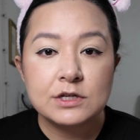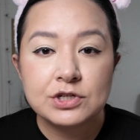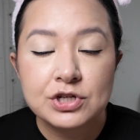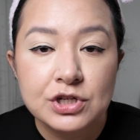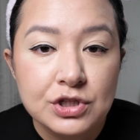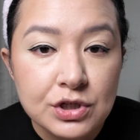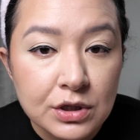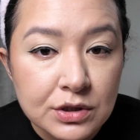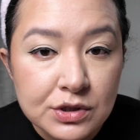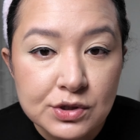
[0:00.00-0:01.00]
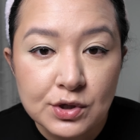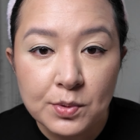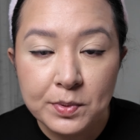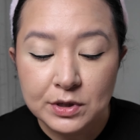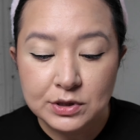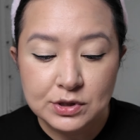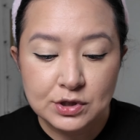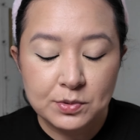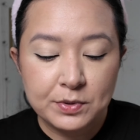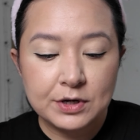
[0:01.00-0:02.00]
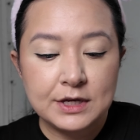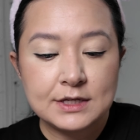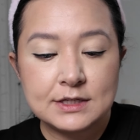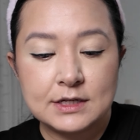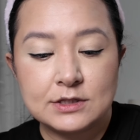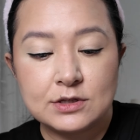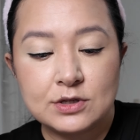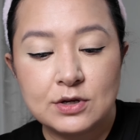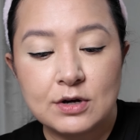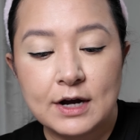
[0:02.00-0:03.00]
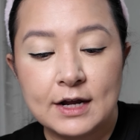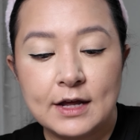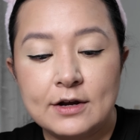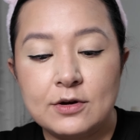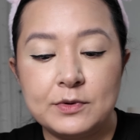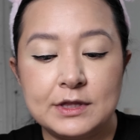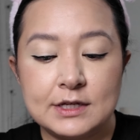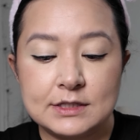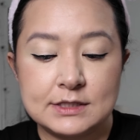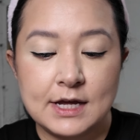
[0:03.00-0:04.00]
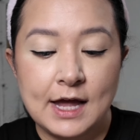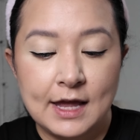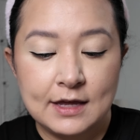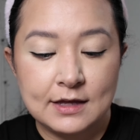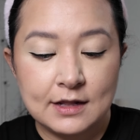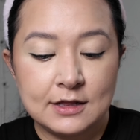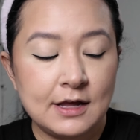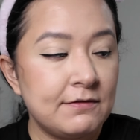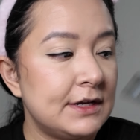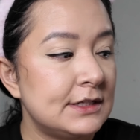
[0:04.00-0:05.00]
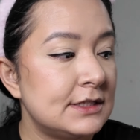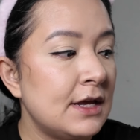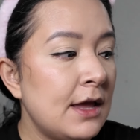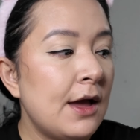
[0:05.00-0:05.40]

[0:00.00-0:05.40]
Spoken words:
It's just super, super easy to do your eyeliner with this. I love it.